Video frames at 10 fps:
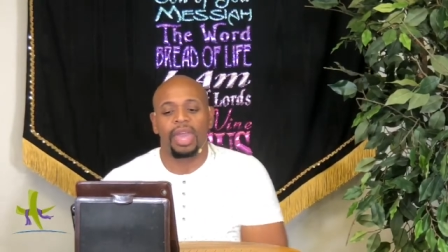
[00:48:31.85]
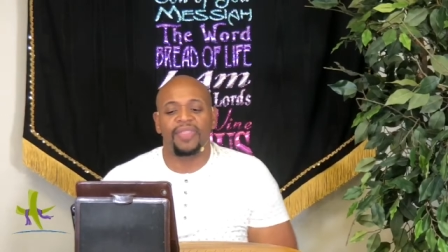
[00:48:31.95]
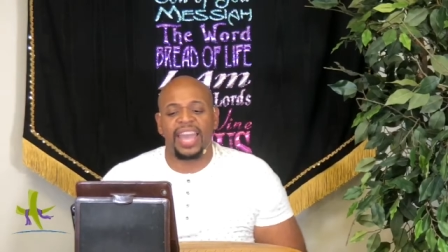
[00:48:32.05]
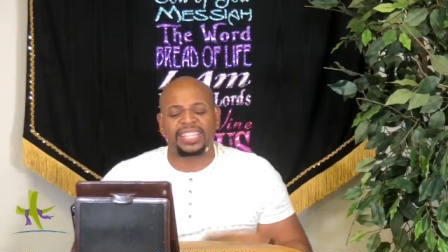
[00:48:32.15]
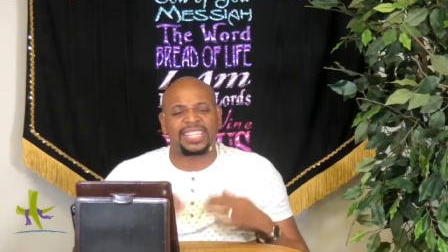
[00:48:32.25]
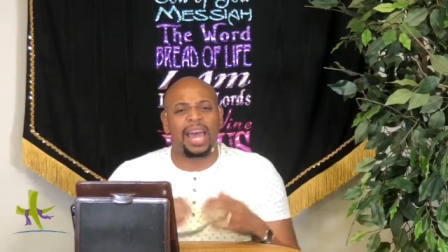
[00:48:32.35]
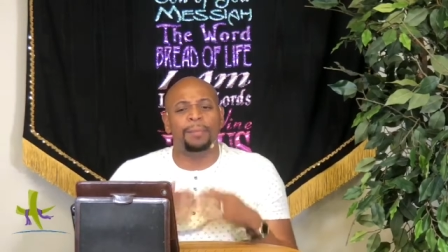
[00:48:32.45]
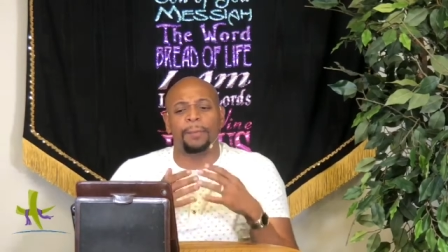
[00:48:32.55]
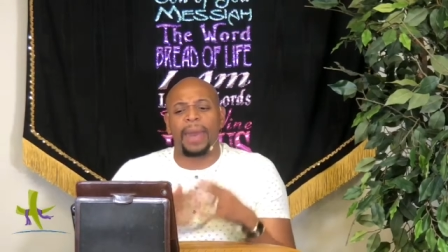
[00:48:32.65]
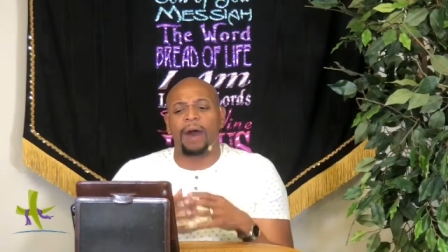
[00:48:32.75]
There's
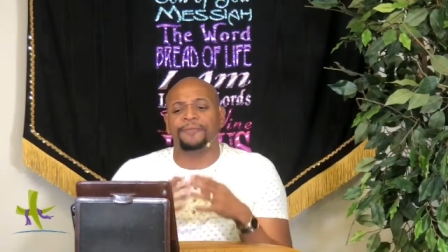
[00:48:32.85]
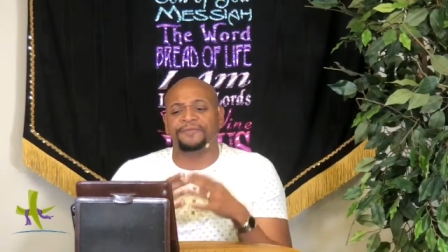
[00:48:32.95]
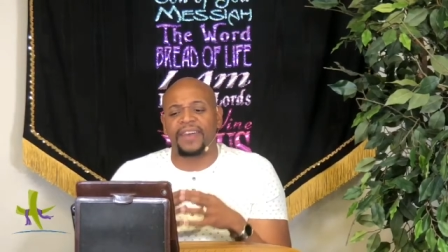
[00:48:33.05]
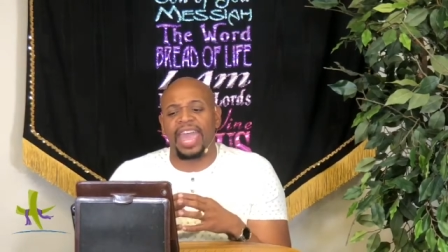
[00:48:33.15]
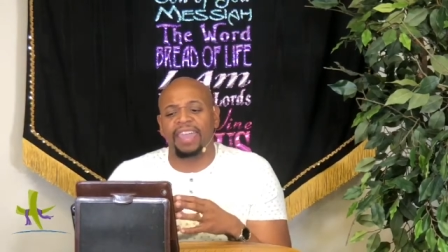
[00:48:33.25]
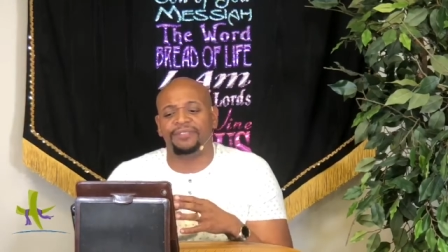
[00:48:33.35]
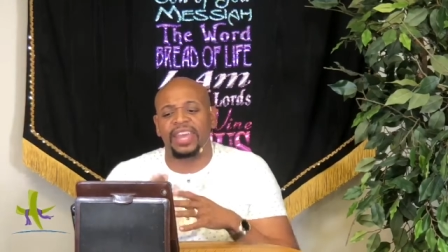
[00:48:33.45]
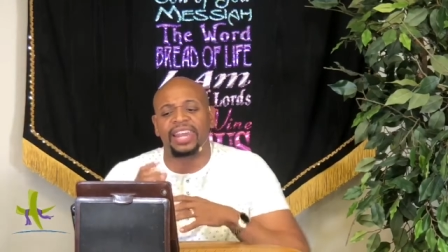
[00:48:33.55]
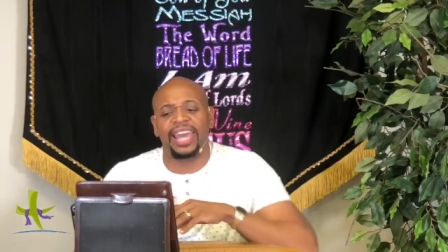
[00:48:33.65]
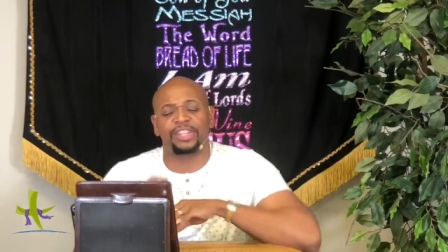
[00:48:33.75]
something about faith
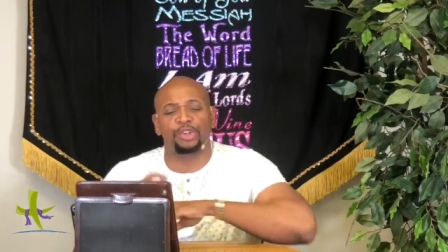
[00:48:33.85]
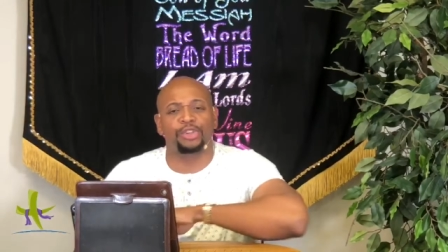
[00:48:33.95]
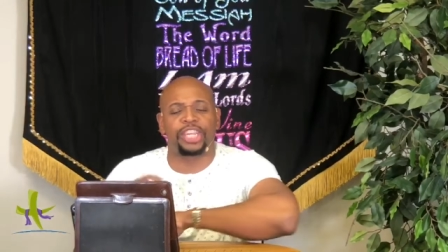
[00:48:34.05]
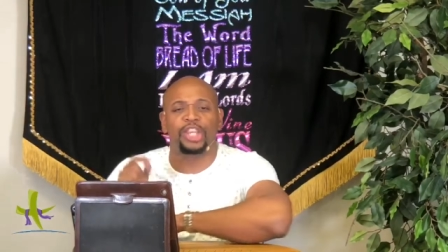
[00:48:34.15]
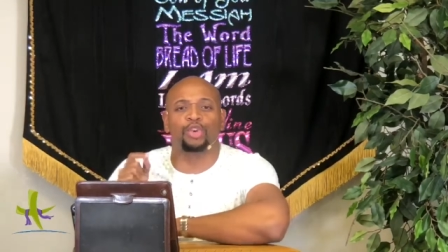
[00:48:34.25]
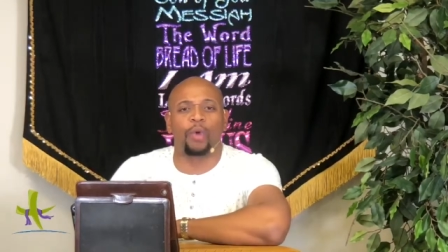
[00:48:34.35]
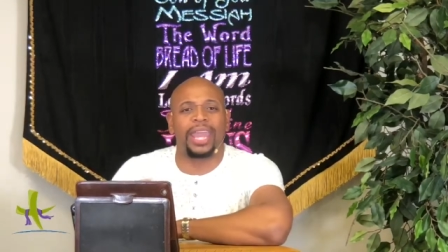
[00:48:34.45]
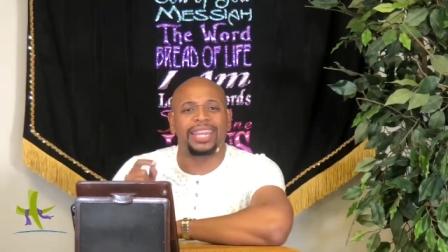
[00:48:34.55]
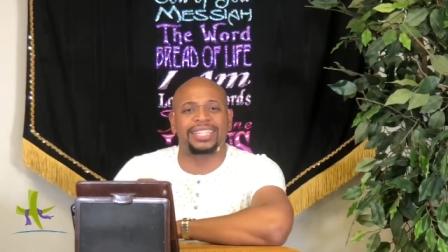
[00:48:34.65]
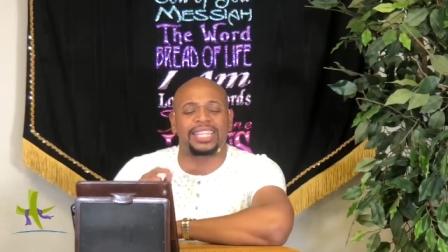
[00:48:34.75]
that lets you see
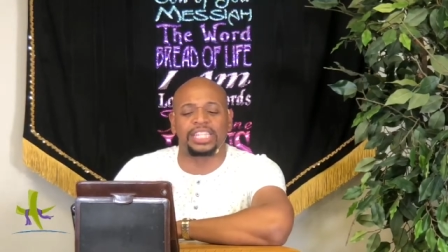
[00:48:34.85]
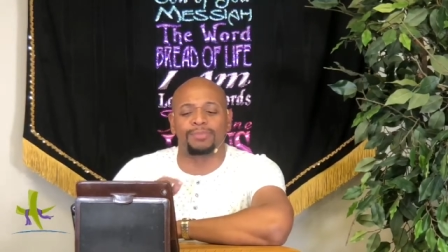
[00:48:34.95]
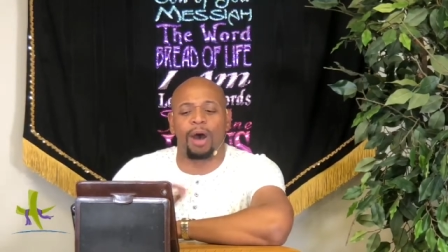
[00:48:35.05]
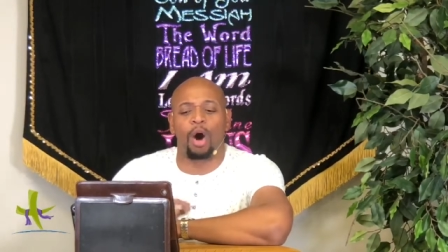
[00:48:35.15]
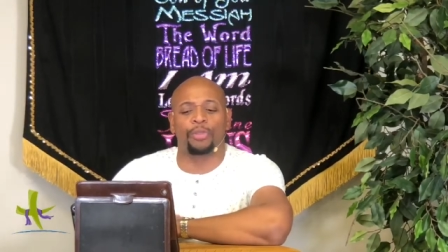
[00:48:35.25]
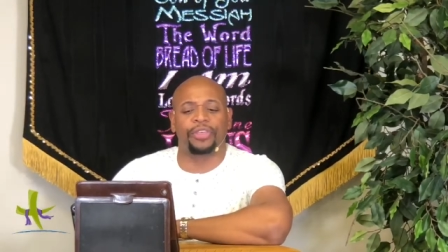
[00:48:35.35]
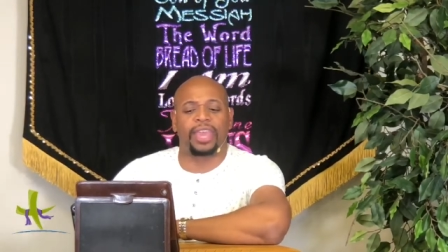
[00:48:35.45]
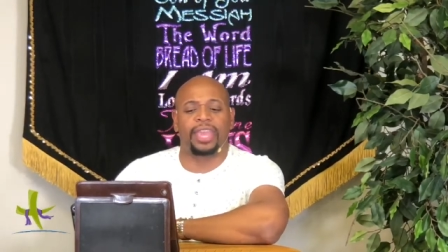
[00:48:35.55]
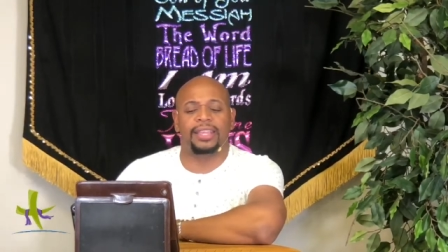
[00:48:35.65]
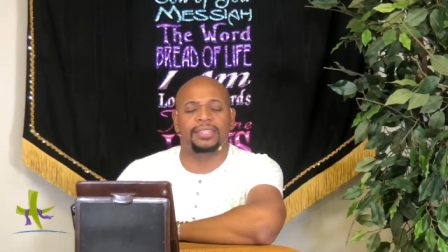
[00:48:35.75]
greatness in small things.